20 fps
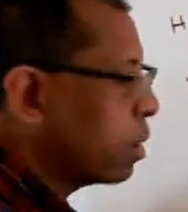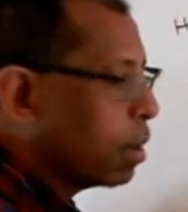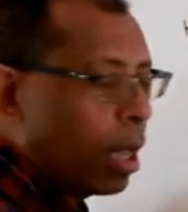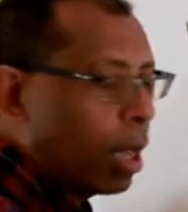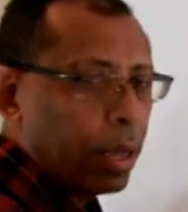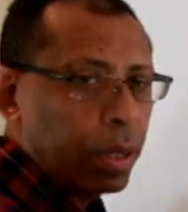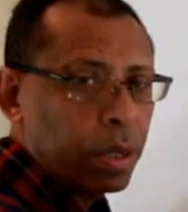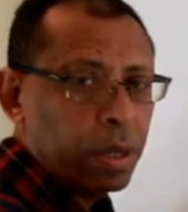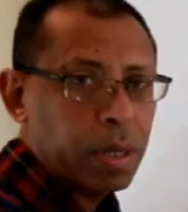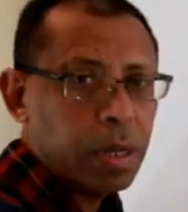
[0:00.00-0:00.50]

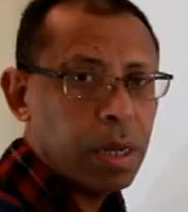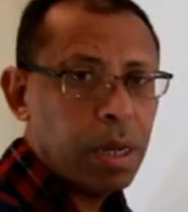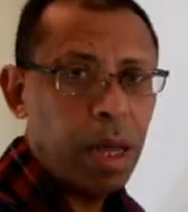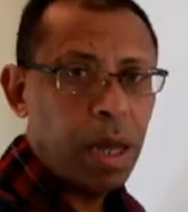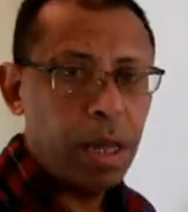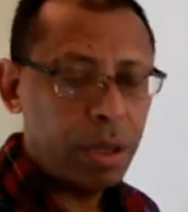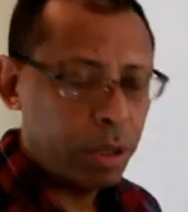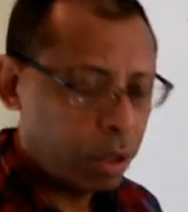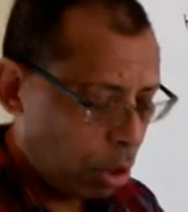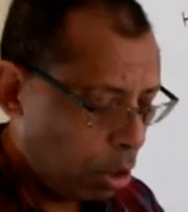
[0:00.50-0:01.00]
staggered.
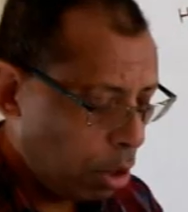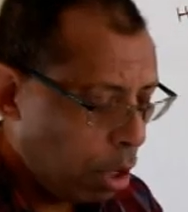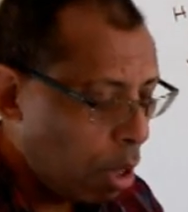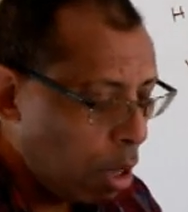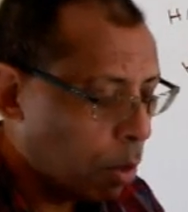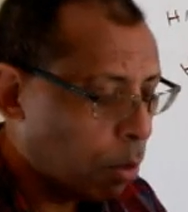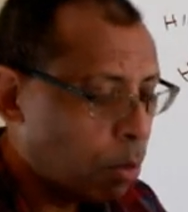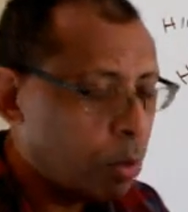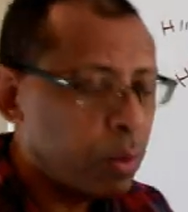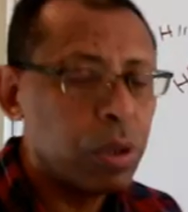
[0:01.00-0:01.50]
As you
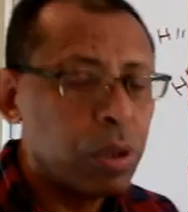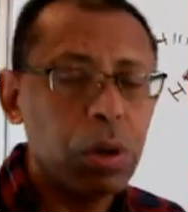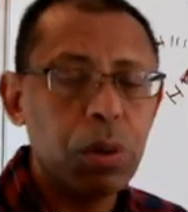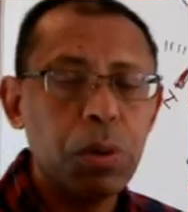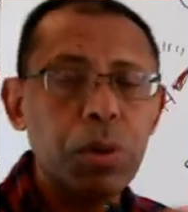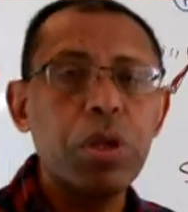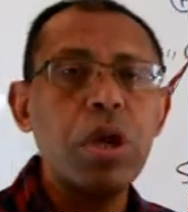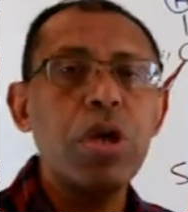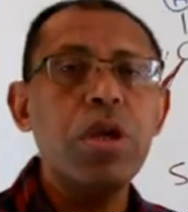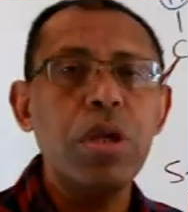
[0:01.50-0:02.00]
know, the
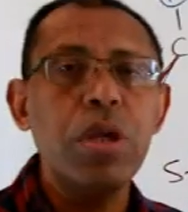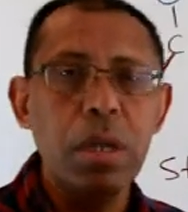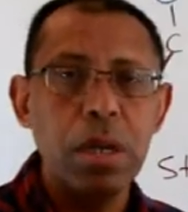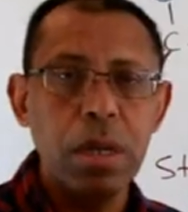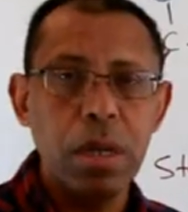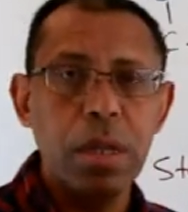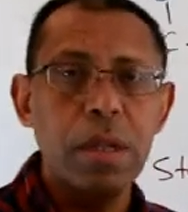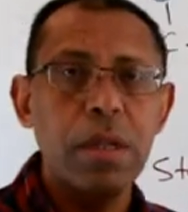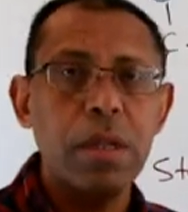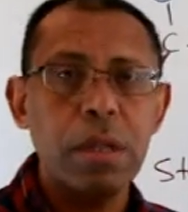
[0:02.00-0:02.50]

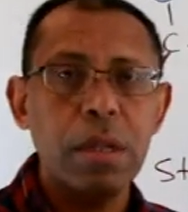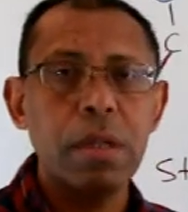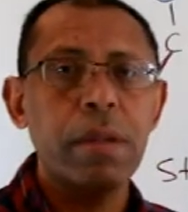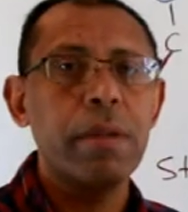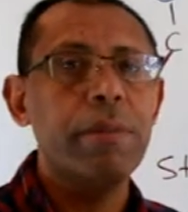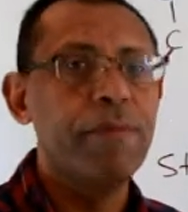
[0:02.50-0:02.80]
rotation is